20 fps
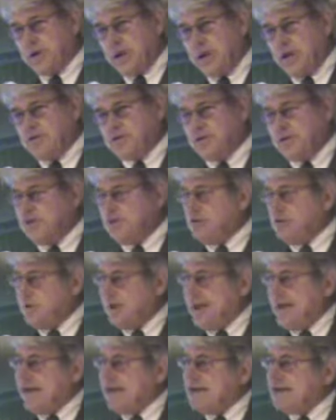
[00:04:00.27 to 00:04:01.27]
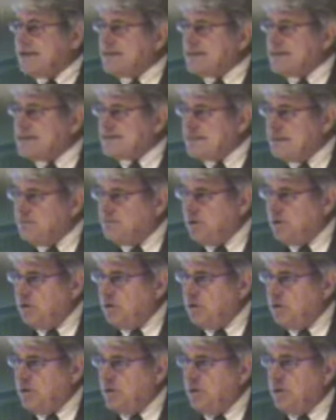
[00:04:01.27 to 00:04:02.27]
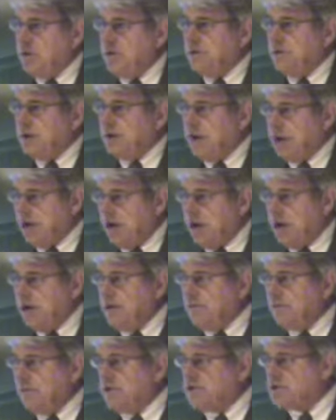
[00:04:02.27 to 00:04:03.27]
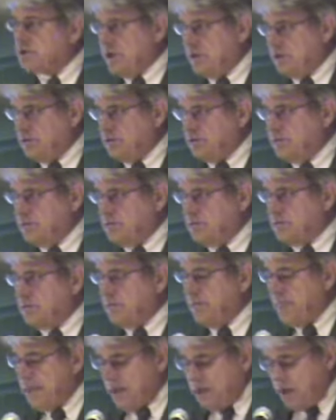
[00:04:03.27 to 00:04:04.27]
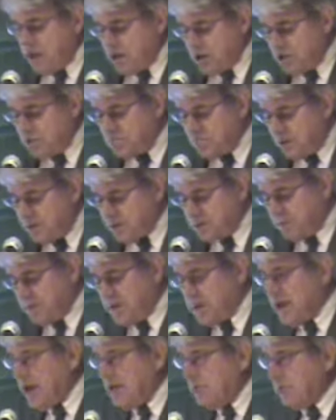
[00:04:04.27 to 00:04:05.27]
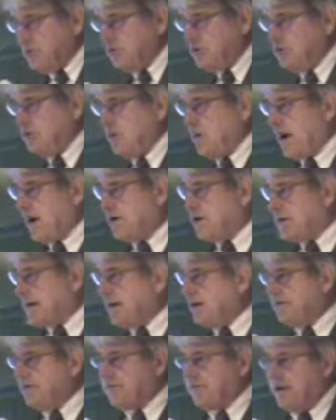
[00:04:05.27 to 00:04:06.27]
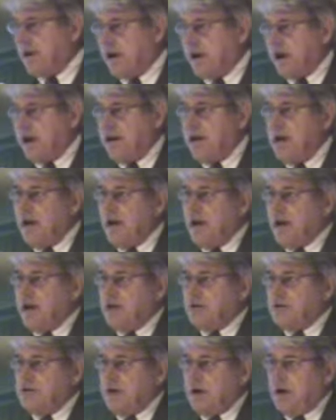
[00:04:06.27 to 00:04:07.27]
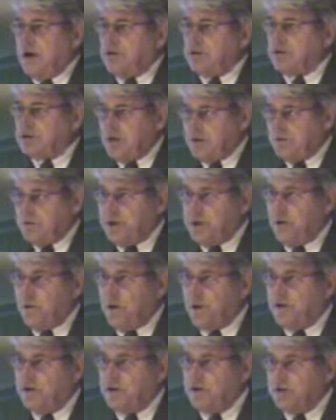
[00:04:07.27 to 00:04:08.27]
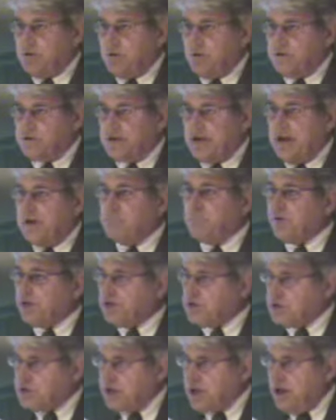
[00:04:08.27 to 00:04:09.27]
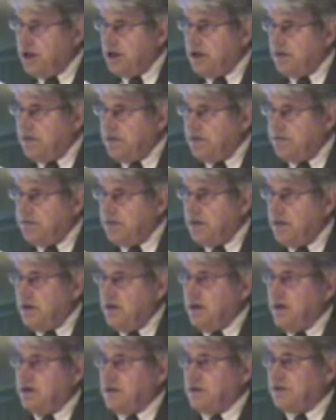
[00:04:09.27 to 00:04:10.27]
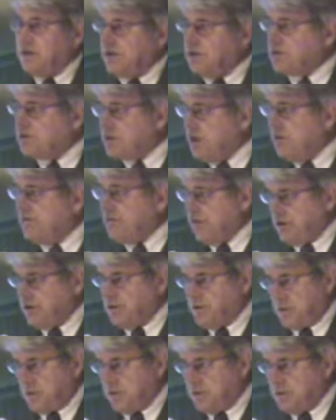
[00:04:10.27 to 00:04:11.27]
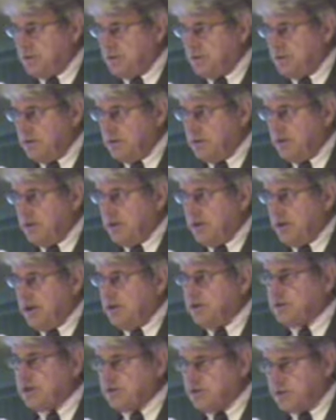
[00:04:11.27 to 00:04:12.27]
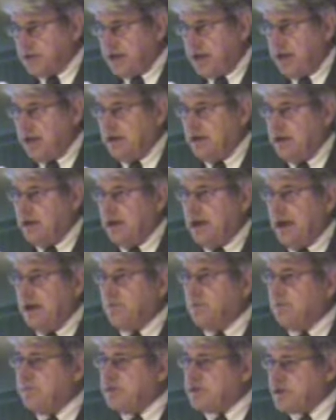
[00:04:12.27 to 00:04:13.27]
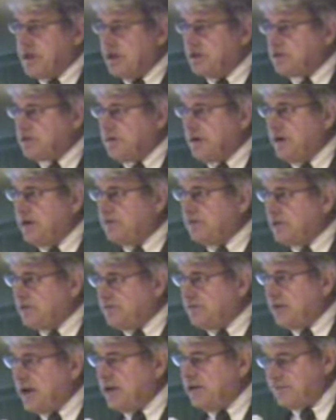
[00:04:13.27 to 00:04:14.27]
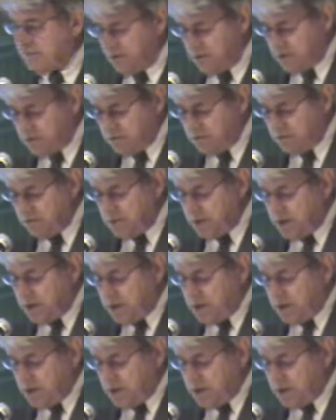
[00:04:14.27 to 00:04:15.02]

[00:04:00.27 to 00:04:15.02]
case into a simple declarative sentence. You must be able to identify something where the jurors can perceive but their self-interest is at stake and will be satisfied if they find for you.